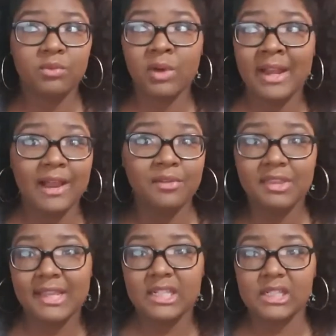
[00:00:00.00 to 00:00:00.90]
we can
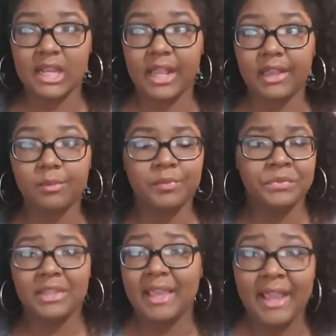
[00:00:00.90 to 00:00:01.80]
rent out things
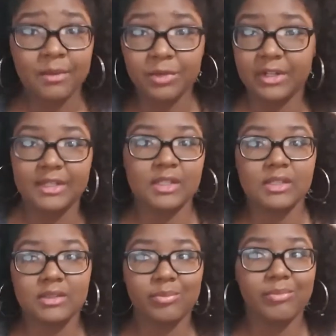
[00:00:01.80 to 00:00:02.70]
like
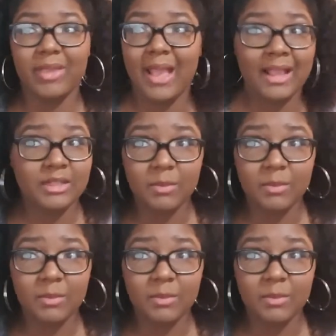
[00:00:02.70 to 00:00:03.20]
cameras,